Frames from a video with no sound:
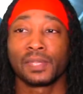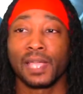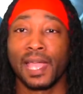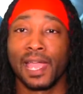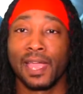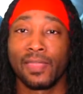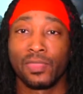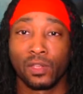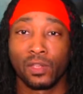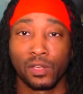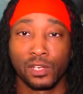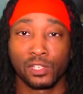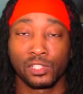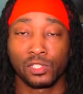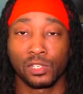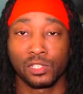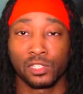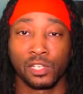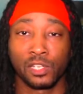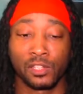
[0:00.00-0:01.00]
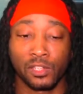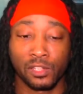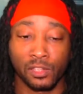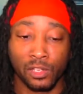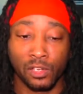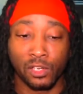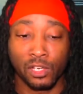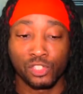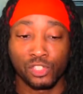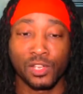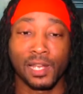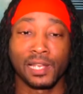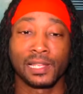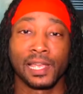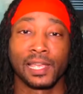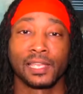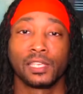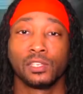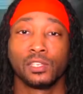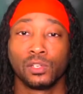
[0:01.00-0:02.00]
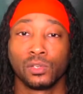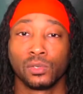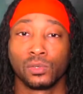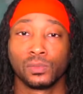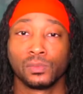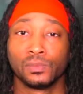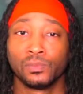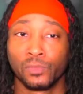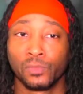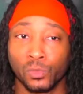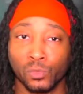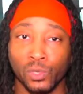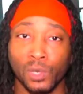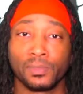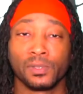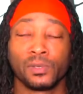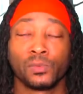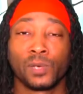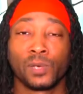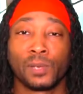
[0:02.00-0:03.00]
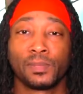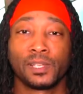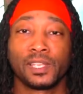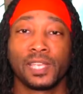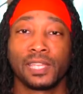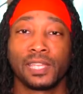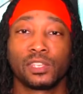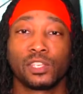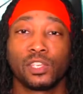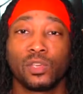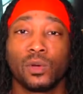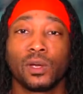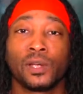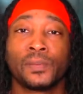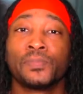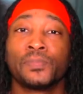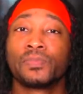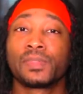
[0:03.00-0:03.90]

and they're going to start, you know, they're going to try to like, you know, repl replicate the cure.